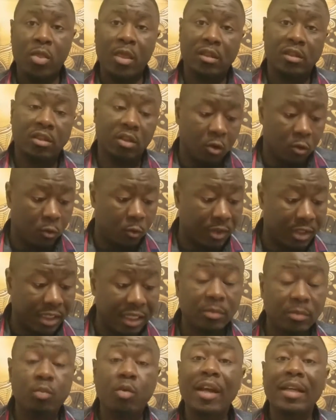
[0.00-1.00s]
So
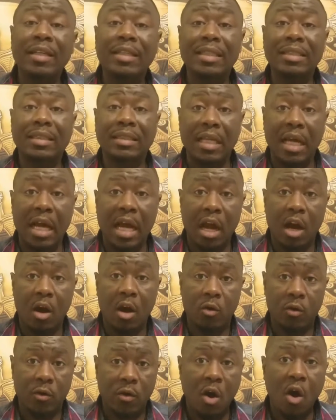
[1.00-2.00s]
let's break this
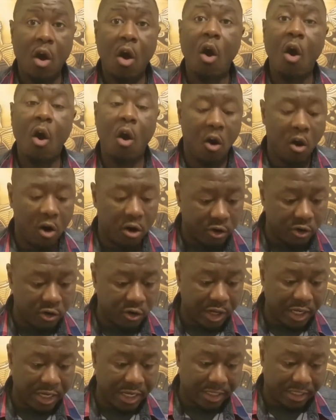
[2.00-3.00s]
down harder
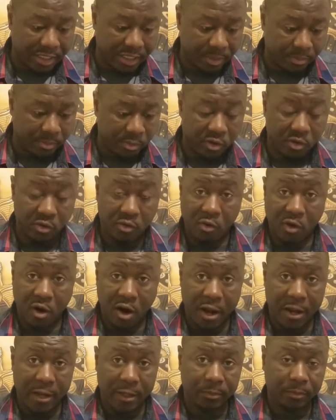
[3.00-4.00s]
and deeper,
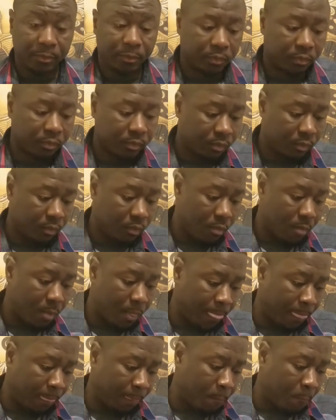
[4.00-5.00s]
right?
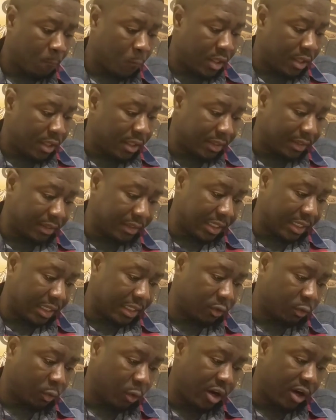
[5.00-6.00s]
It
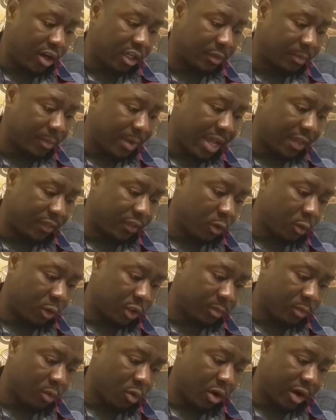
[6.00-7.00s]
says, whereas Matthew is
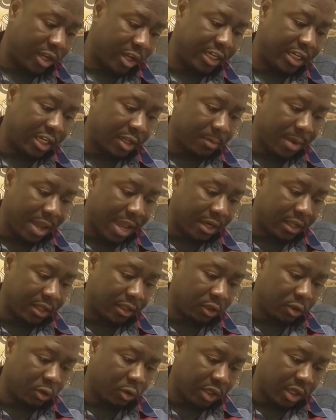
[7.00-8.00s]
more enigmatic,
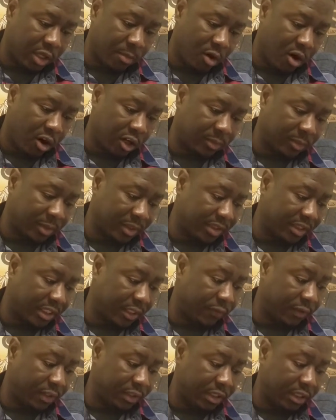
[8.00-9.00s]
Luke and Mark
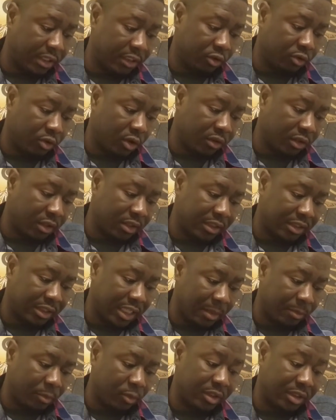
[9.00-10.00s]
specifically instruct the
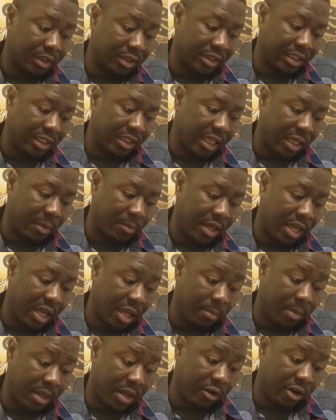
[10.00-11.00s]
disciples to seek a man
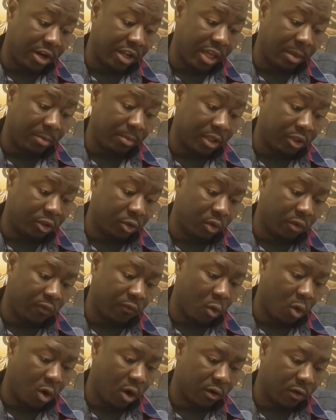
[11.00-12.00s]
bearing a pitcher of
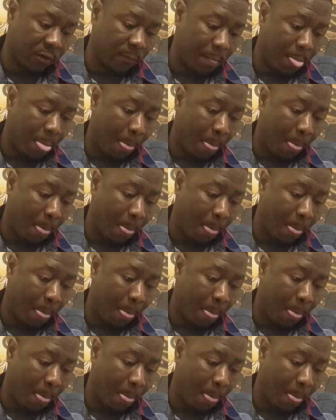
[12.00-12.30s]
water.